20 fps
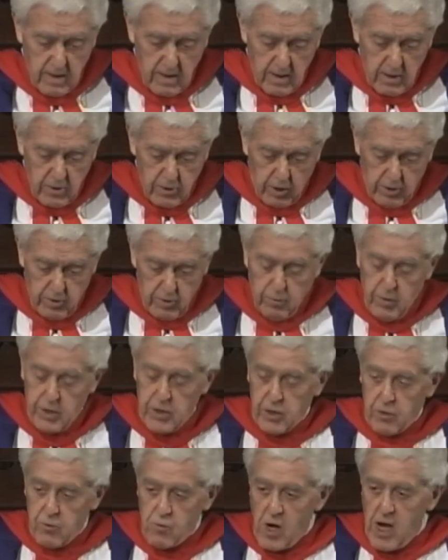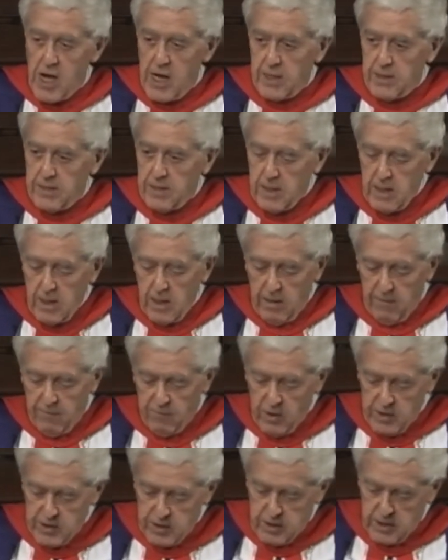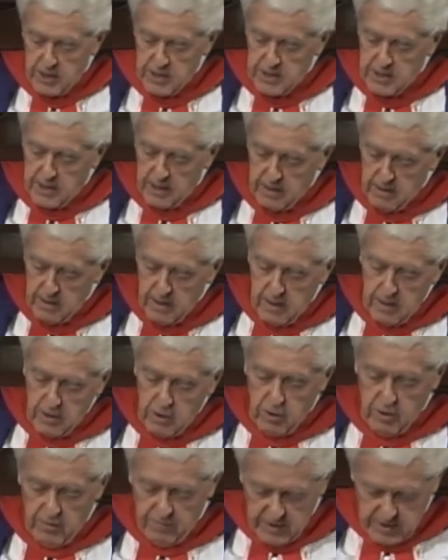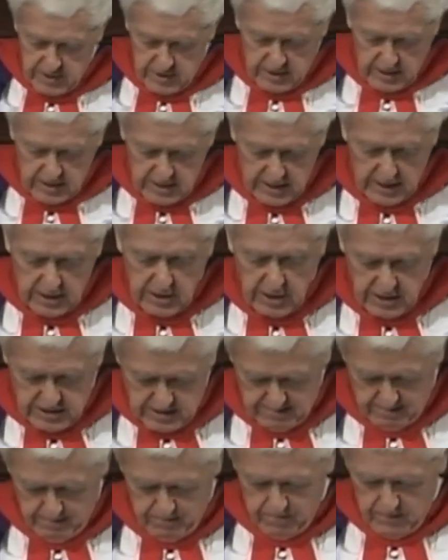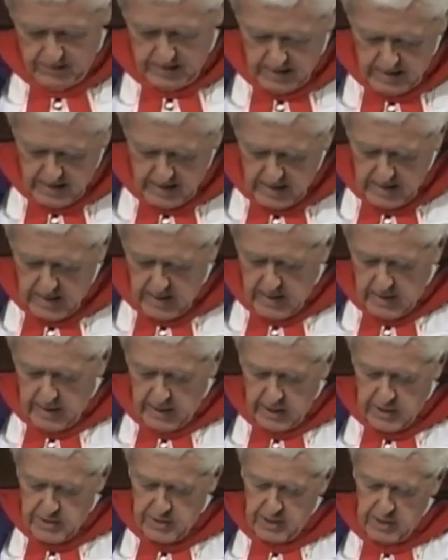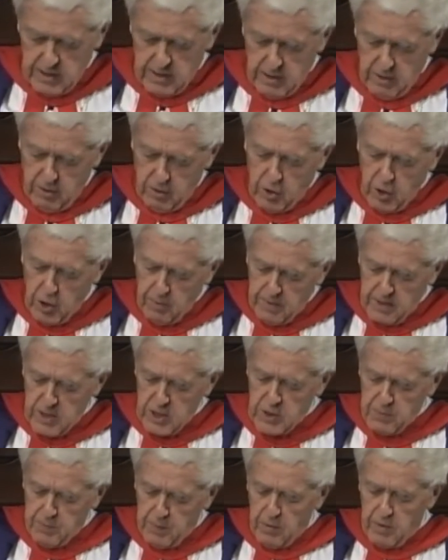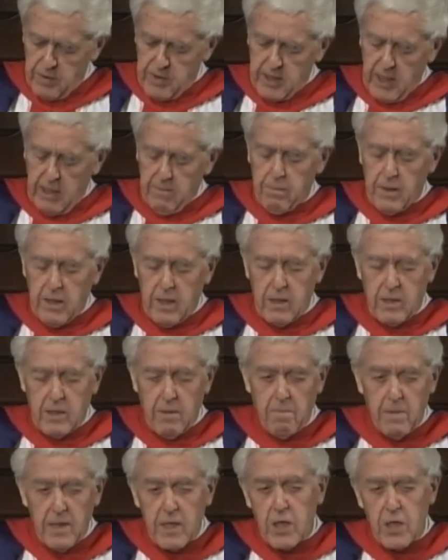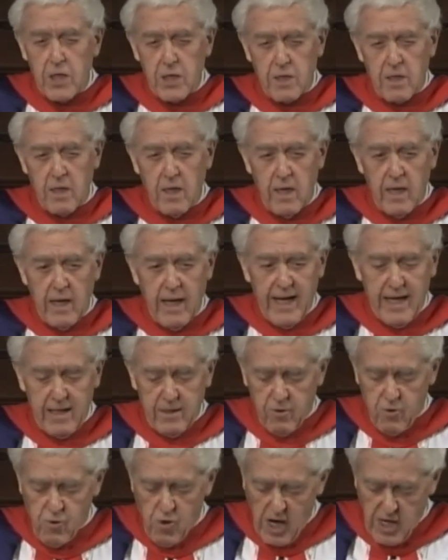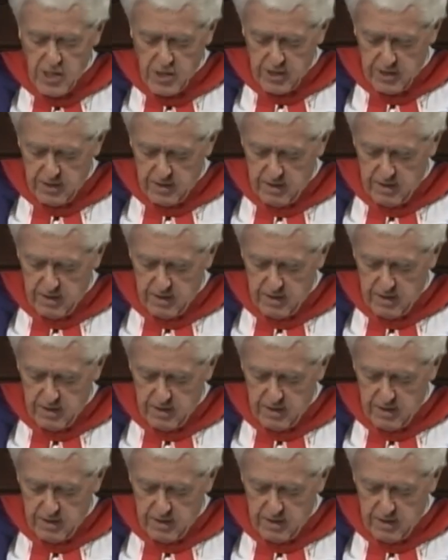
Dr. Richard Ryan of Rochester University said this. He said the human spirit can be diminished and crushed,